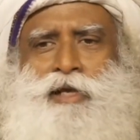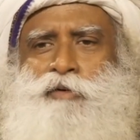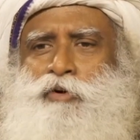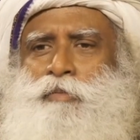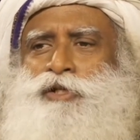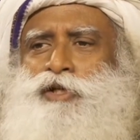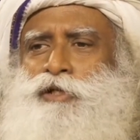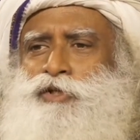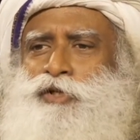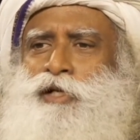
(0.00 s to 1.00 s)
your machine
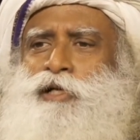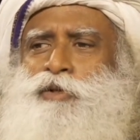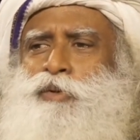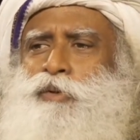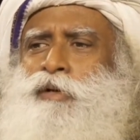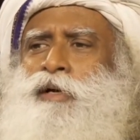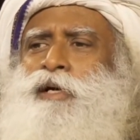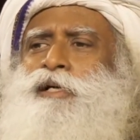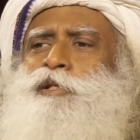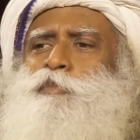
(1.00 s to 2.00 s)
is really good,
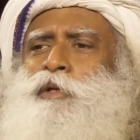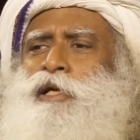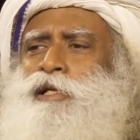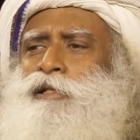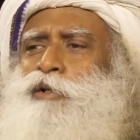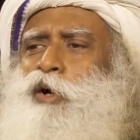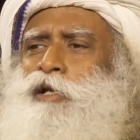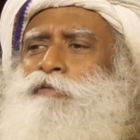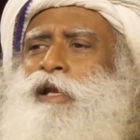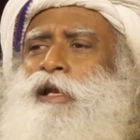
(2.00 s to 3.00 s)
speed is not
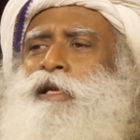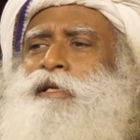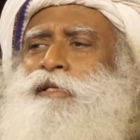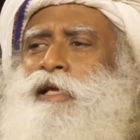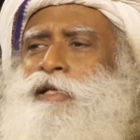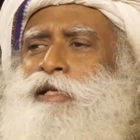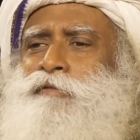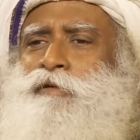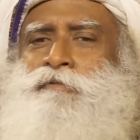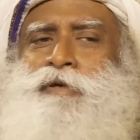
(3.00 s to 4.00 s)
even an intent,
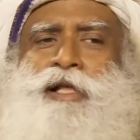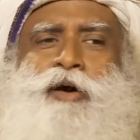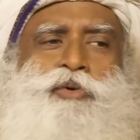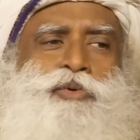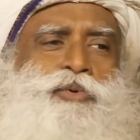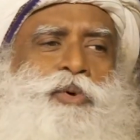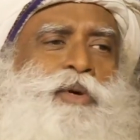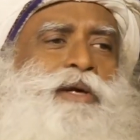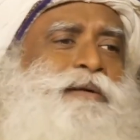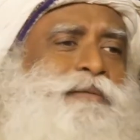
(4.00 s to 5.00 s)
even without you knowing,